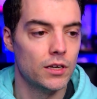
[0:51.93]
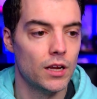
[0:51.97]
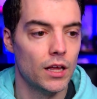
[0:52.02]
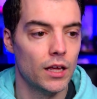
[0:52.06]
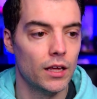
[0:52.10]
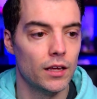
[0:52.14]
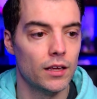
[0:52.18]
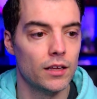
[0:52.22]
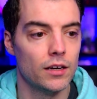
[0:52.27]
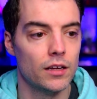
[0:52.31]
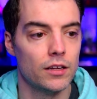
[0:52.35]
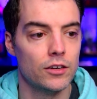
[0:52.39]

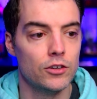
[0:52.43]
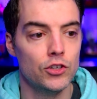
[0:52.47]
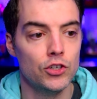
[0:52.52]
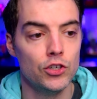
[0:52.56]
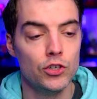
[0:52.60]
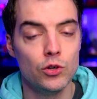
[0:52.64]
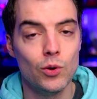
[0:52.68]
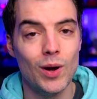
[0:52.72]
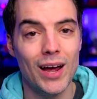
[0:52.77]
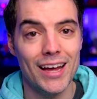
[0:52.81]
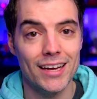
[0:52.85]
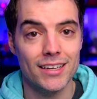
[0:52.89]
and a
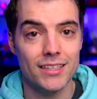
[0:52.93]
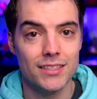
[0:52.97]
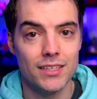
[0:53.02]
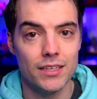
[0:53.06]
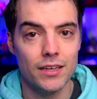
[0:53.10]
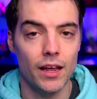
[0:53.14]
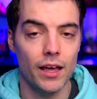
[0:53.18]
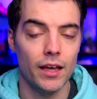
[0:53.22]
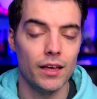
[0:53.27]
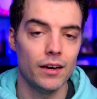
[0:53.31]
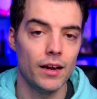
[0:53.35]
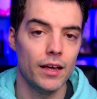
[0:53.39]
new
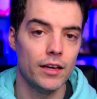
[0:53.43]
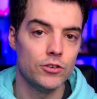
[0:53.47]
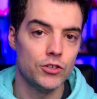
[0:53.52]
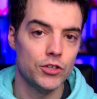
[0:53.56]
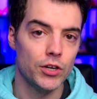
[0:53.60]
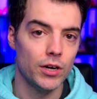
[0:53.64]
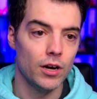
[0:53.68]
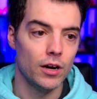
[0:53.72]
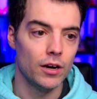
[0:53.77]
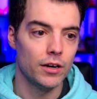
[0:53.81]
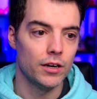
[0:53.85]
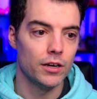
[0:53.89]
exit and
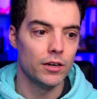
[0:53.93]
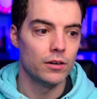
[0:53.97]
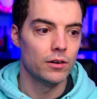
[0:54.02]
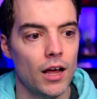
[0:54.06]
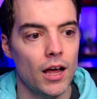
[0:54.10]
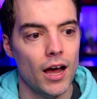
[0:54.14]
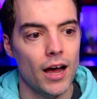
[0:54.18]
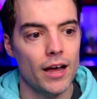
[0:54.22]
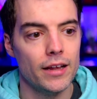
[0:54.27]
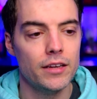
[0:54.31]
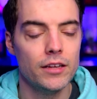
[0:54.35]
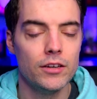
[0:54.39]
entry audio.
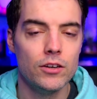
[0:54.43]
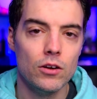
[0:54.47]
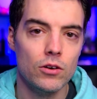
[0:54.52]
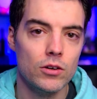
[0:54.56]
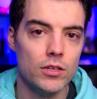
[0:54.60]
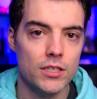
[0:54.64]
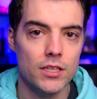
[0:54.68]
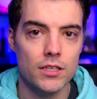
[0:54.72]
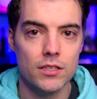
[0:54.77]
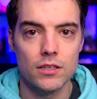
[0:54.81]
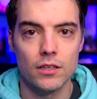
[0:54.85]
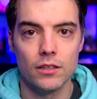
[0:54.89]
I did
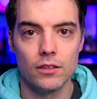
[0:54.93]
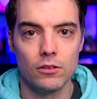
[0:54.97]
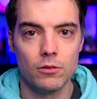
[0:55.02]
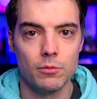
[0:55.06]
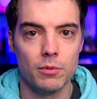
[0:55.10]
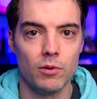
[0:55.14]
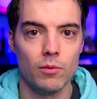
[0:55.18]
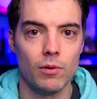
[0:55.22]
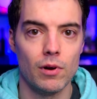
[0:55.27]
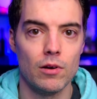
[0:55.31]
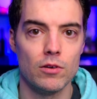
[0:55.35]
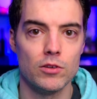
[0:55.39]
notice this a little
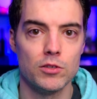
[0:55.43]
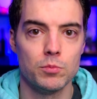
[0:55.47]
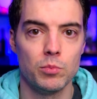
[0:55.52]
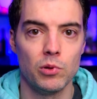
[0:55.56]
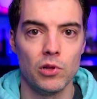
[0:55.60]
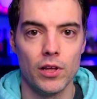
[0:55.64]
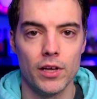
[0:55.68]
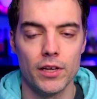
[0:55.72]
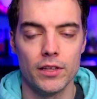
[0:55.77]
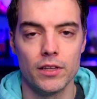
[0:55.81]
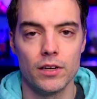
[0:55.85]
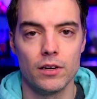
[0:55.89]
bit when I was
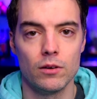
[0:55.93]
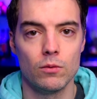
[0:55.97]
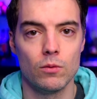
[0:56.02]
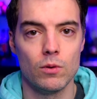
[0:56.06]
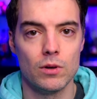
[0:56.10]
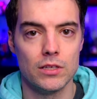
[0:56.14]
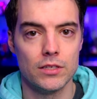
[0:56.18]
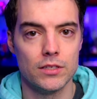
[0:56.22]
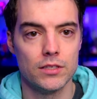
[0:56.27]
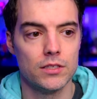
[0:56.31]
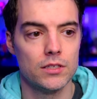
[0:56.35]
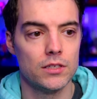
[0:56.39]
playing, that it
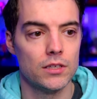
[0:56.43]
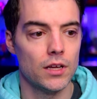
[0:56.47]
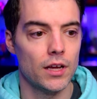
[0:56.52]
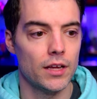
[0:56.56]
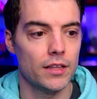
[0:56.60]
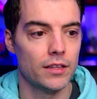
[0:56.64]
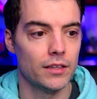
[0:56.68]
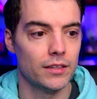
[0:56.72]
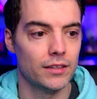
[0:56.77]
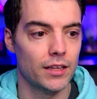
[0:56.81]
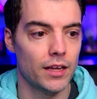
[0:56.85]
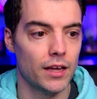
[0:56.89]
was, I
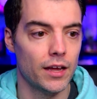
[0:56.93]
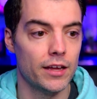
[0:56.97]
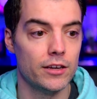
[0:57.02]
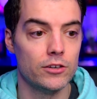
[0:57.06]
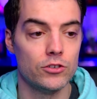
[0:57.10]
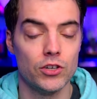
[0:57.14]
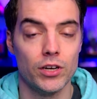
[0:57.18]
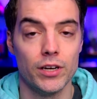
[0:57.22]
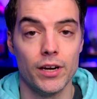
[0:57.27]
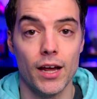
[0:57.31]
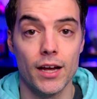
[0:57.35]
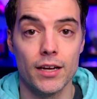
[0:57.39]
think the
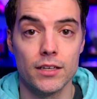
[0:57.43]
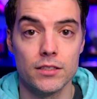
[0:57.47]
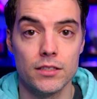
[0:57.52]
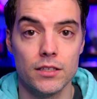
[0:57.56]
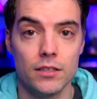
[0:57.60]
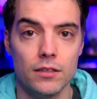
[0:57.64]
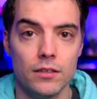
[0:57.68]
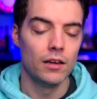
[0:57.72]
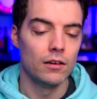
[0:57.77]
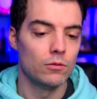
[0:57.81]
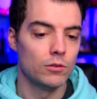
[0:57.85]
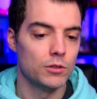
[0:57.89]
entry and
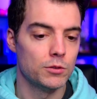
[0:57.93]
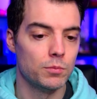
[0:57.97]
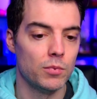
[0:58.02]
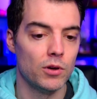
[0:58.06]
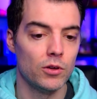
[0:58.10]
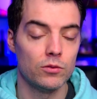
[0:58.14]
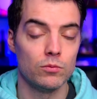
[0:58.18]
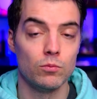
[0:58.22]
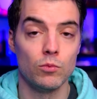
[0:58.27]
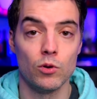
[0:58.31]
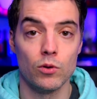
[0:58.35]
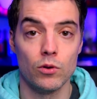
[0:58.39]
exit was
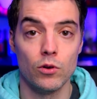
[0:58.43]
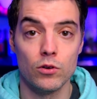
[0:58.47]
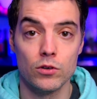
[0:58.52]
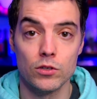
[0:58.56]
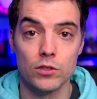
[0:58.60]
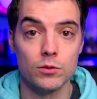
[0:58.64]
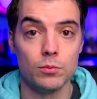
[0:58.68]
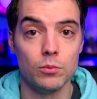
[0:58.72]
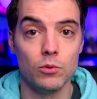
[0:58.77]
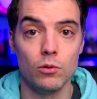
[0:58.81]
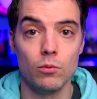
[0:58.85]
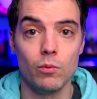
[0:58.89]
both more
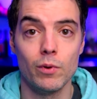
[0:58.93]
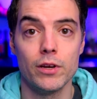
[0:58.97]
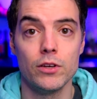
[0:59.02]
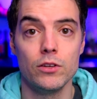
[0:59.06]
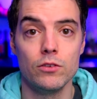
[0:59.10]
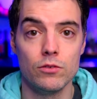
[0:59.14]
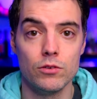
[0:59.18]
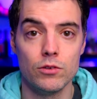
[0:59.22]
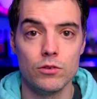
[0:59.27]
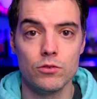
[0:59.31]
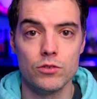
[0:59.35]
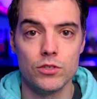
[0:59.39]
noticeable when you
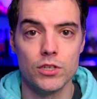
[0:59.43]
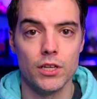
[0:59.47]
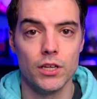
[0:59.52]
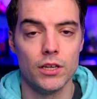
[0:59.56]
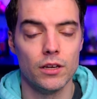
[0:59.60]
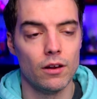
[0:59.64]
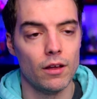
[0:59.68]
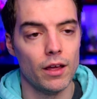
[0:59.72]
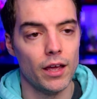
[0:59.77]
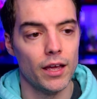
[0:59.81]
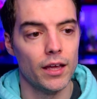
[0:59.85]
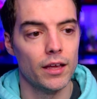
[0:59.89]
used it
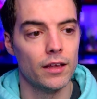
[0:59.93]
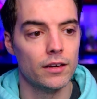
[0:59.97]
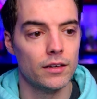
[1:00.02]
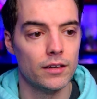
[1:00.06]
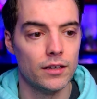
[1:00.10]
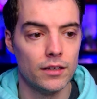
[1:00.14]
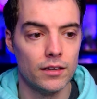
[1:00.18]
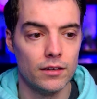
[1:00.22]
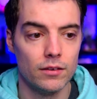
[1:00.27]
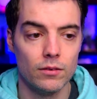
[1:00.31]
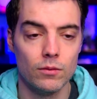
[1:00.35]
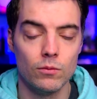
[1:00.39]
and
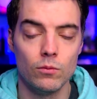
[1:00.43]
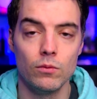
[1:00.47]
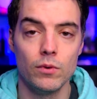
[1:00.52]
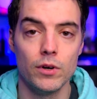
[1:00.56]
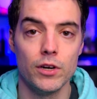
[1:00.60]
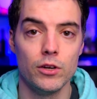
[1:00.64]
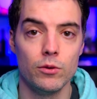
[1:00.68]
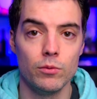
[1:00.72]
when you would